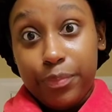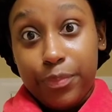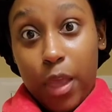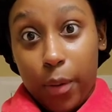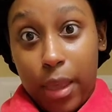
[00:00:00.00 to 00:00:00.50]

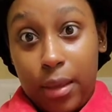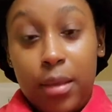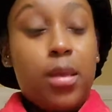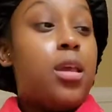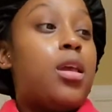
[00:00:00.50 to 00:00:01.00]
okay?
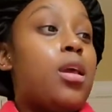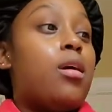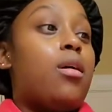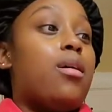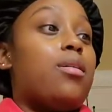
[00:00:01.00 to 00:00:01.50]

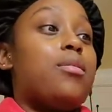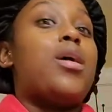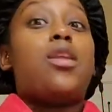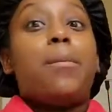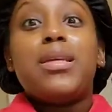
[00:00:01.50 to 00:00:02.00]

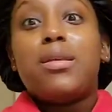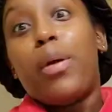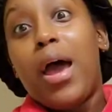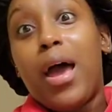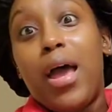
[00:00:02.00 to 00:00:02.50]
Don't be
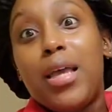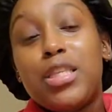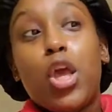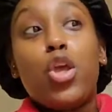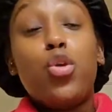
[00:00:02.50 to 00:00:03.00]
surprised.
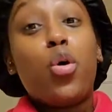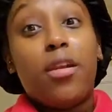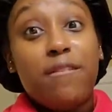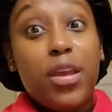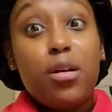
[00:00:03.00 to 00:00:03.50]
You're going
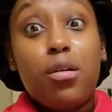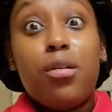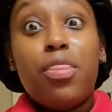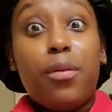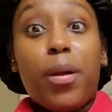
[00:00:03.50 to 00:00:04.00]
to
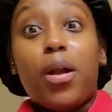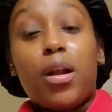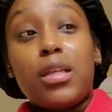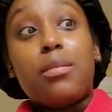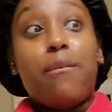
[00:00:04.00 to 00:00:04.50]
feel the burn,
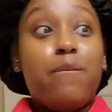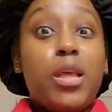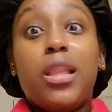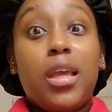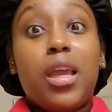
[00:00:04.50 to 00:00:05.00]
because I'm
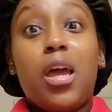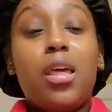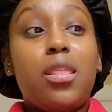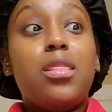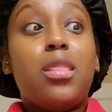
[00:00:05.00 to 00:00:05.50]
feeling
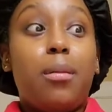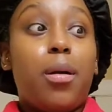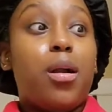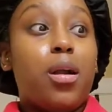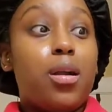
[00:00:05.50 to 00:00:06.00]
the
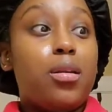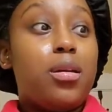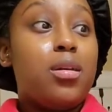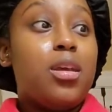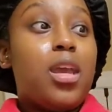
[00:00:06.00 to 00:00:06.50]
burn.
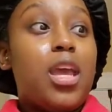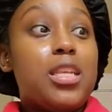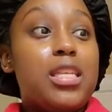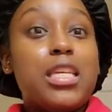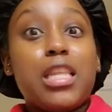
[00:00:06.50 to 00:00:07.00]
And
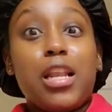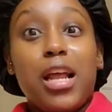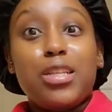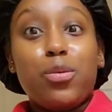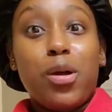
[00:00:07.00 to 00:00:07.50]
it says
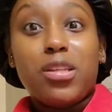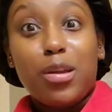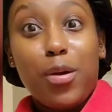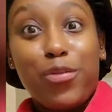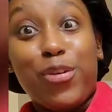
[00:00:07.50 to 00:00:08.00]
not to wash it
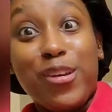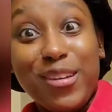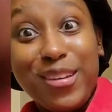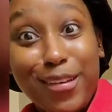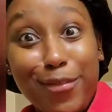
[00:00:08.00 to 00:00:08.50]
off,
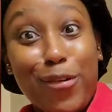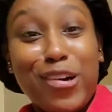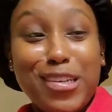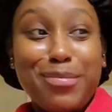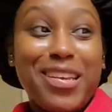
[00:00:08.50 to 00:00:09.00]
of
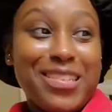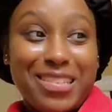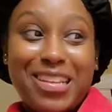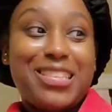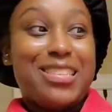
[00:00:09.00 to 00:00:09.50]
course, because
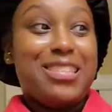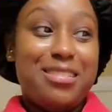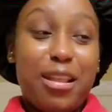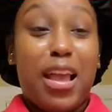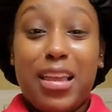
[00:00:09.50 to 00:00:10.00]
that's,
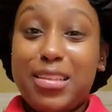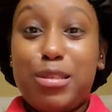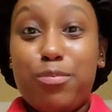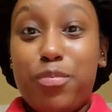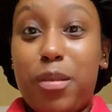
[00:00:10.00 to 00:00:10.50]
I guess,
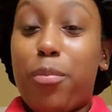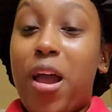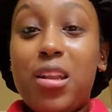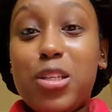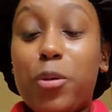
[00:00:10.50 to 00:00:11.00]
the
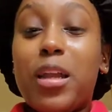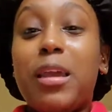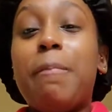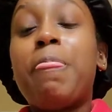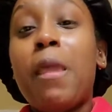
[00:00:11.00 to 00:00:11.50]
product's
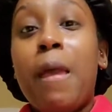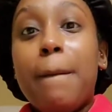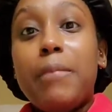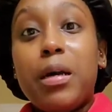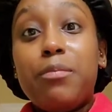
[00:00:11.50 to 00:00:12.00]
working.
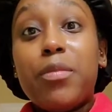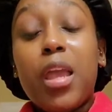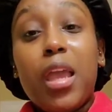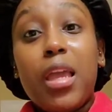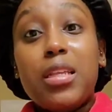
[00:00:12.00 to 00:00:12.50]
But
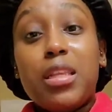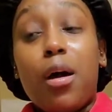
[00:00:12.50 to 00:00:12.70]
it's